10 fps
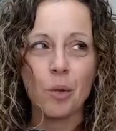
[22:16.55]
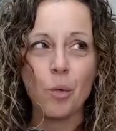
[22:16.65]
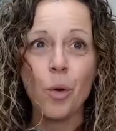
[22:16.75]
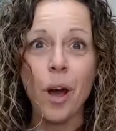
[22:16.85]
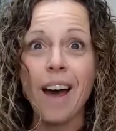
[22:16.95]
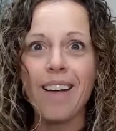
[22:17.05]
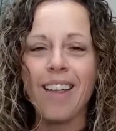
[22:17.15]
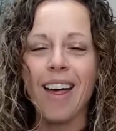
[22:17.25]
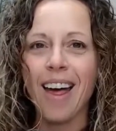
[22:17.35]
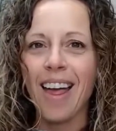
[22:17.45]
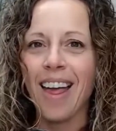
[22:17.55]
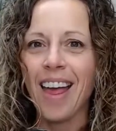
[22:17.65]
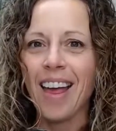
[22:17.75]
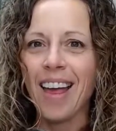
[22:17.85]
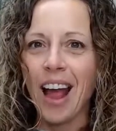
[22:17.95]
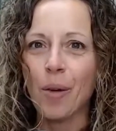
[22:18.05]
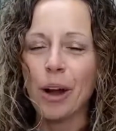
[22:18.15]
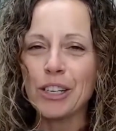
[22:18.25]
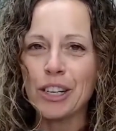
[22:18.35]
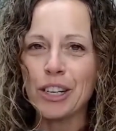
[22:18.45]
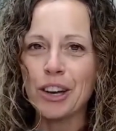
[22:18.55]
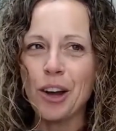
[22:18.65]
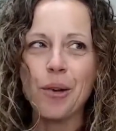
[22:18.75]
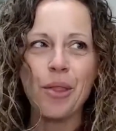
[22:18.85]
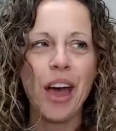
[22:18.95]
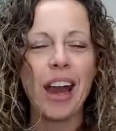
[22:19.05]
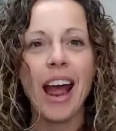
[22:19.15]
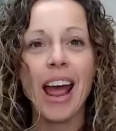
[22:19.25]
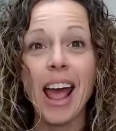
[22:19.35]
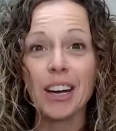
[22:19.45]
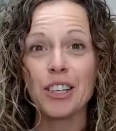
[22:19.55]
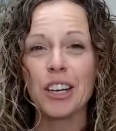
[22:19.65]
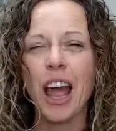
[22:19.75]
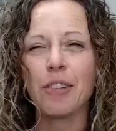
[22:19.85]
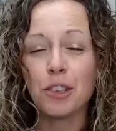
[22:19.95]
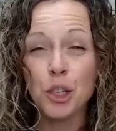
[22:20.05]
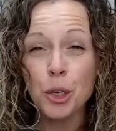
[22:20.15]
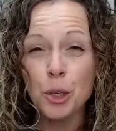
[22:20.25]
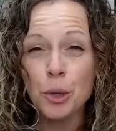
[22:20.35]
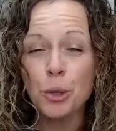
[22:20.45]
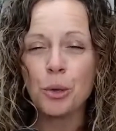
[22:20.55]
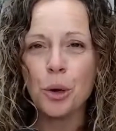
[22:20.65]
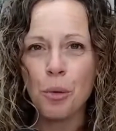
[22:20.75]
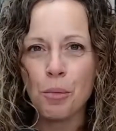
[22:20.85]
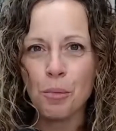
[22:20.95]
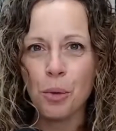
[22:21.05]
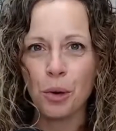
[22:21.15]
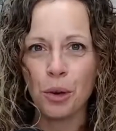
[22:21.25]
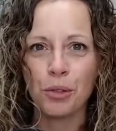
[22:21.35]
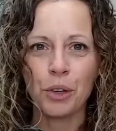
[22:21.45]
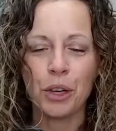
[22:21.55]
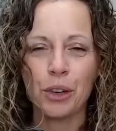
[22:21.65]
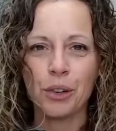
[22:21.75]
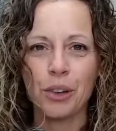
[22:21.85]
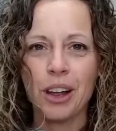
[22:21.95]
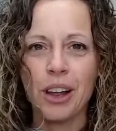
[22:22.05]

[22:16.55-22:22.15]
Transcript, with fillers: Well, I want you to know that I actually have two more for you